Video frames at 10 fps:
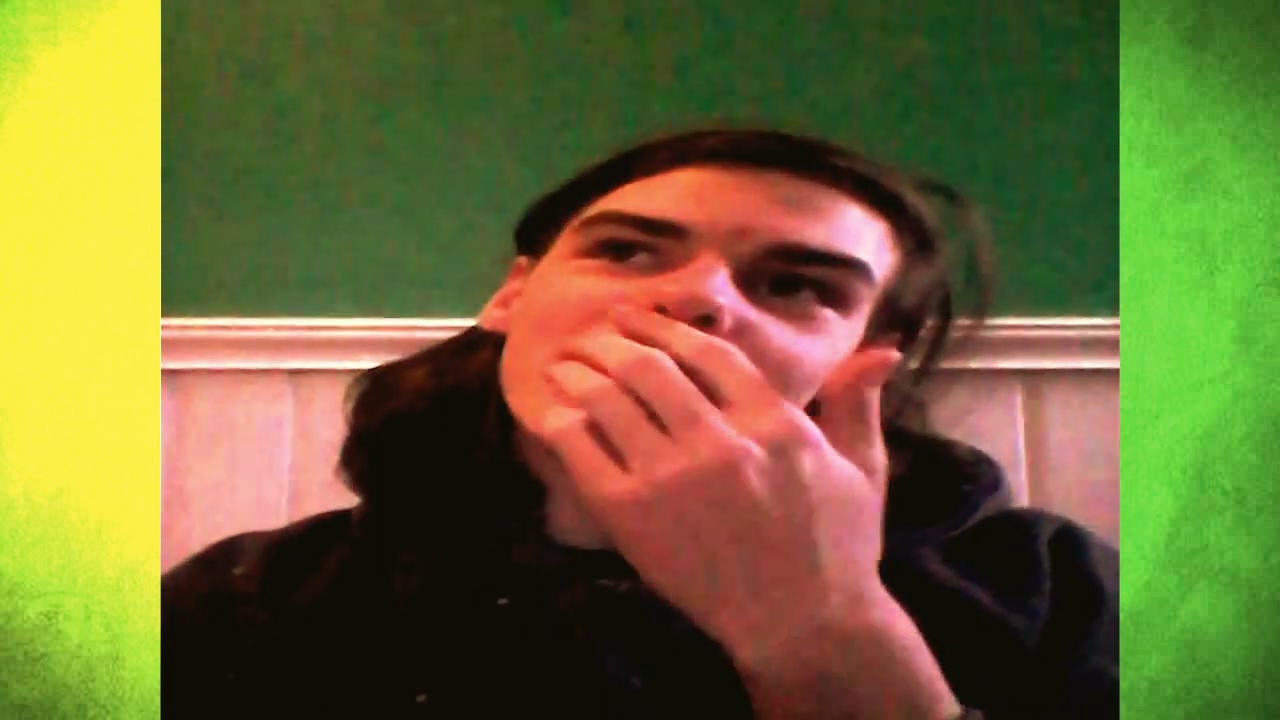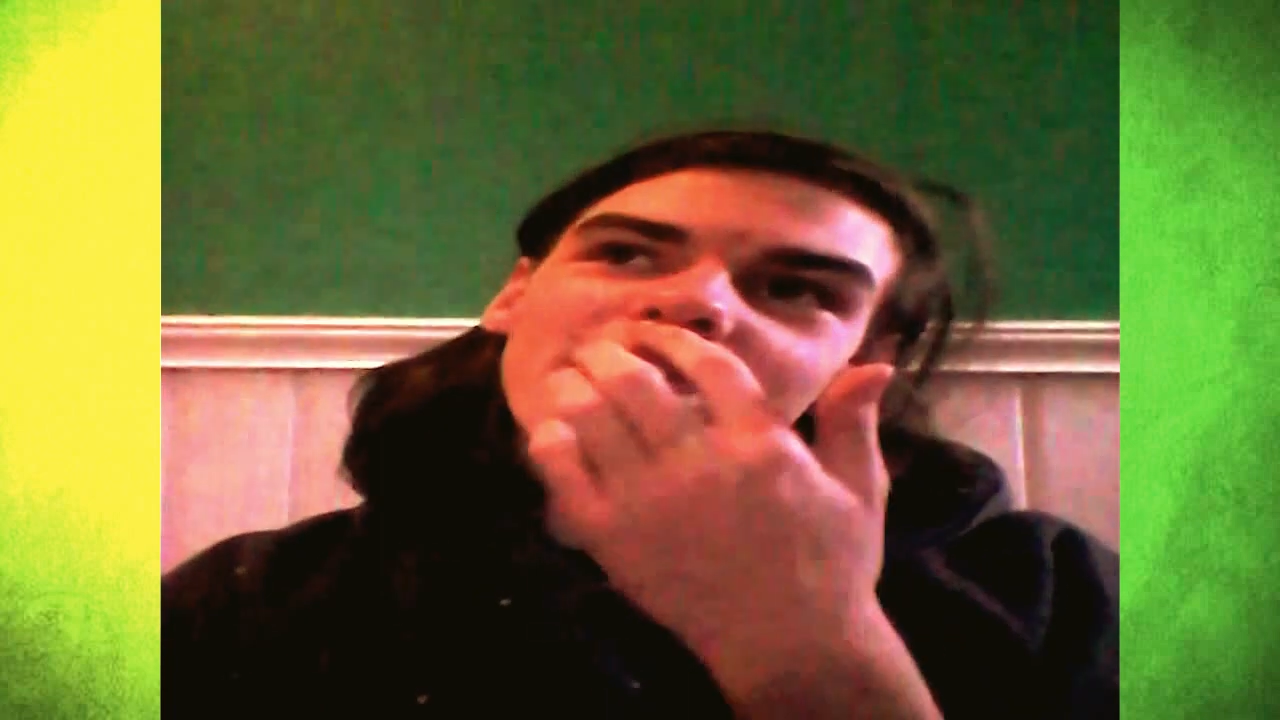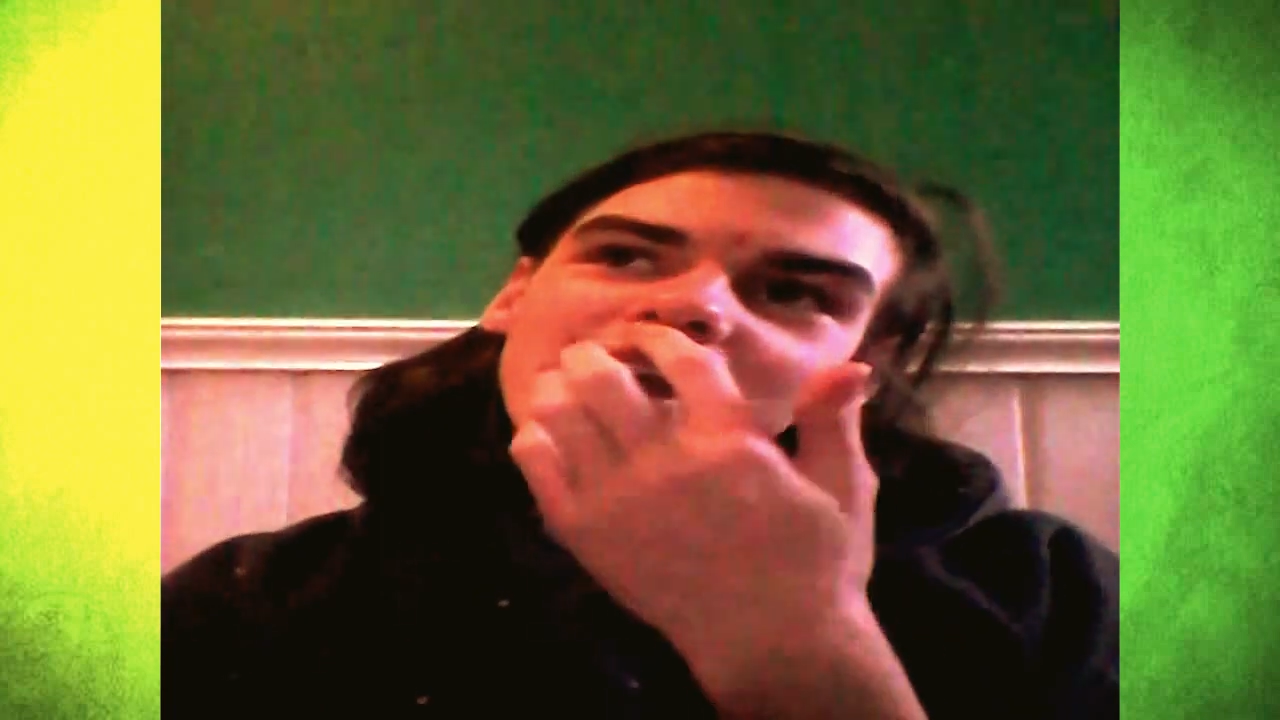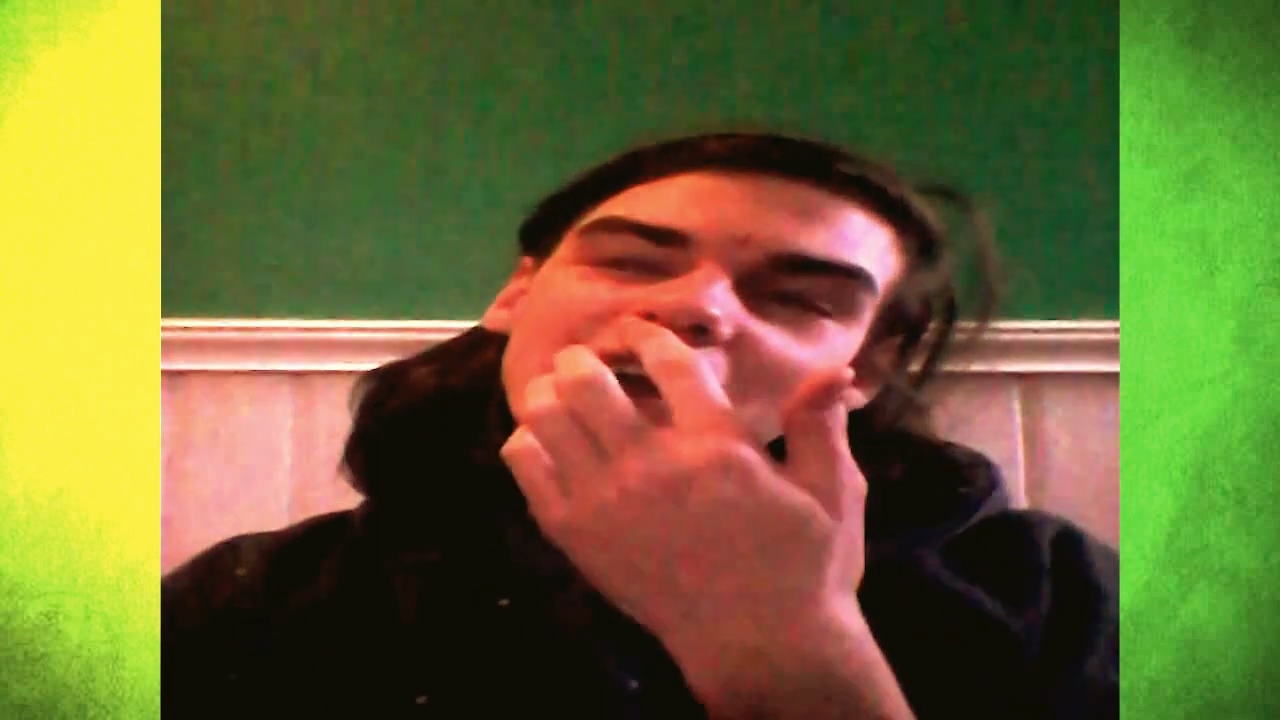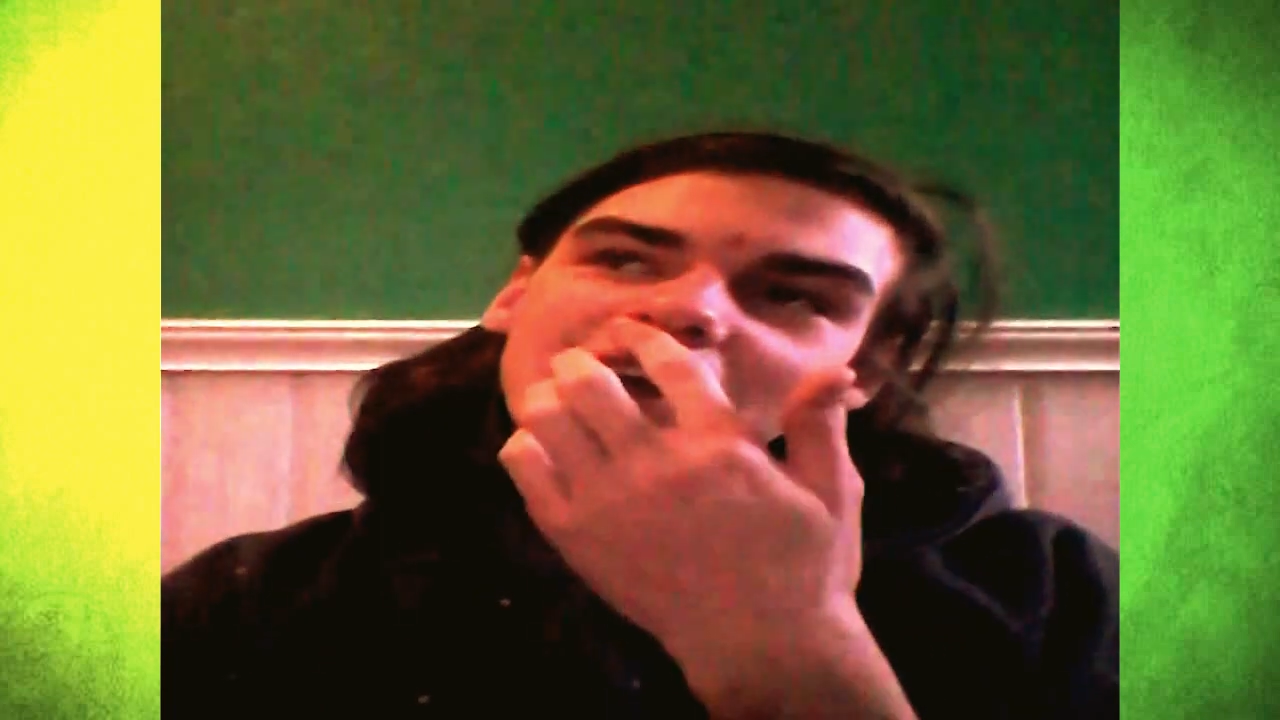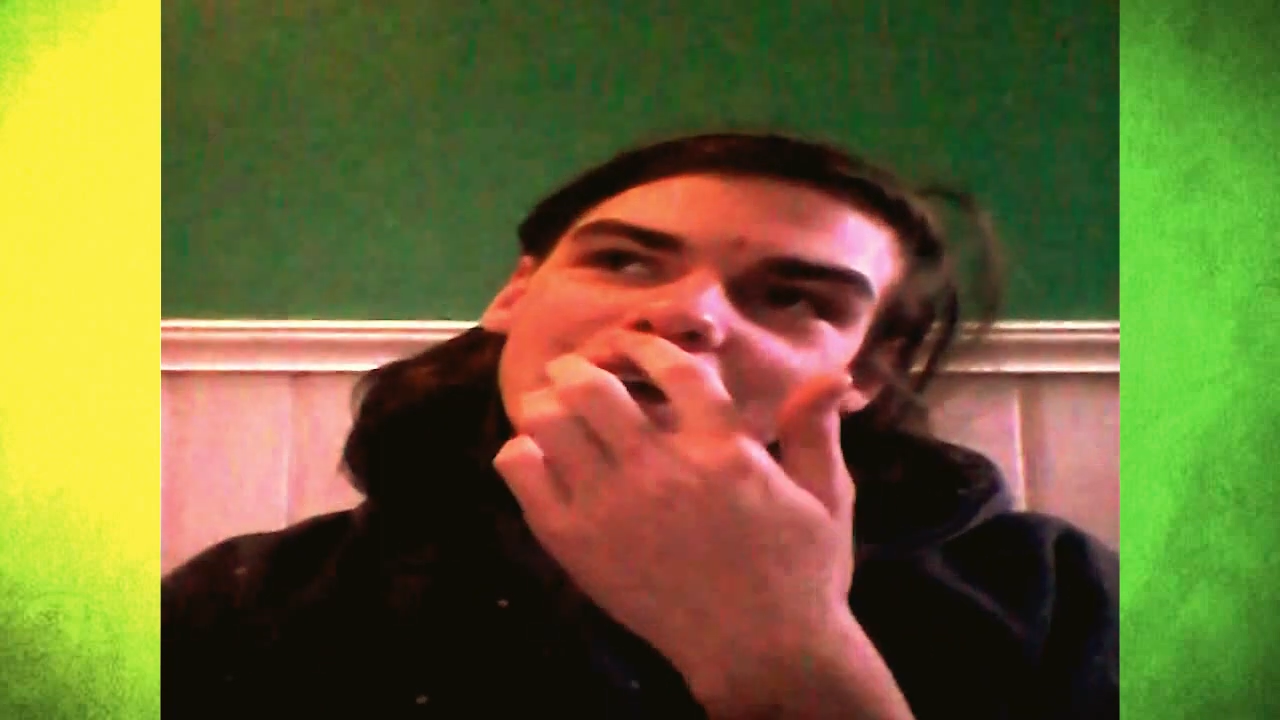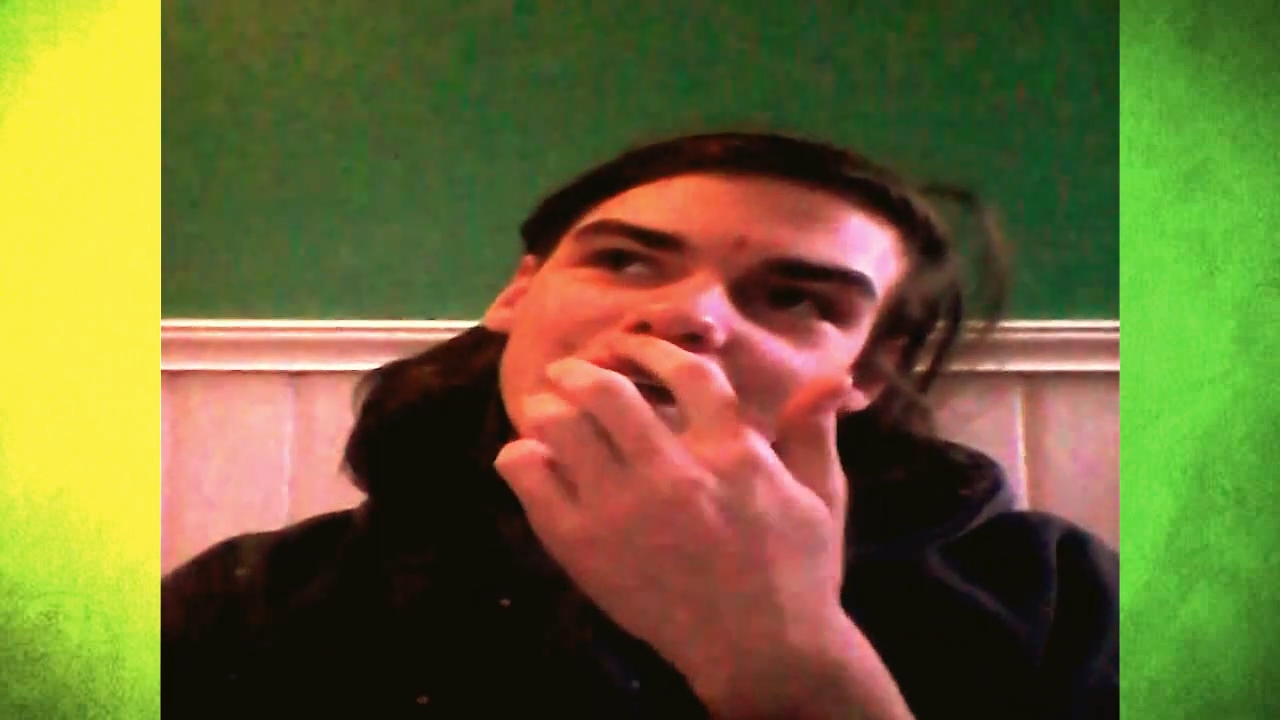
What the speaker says: think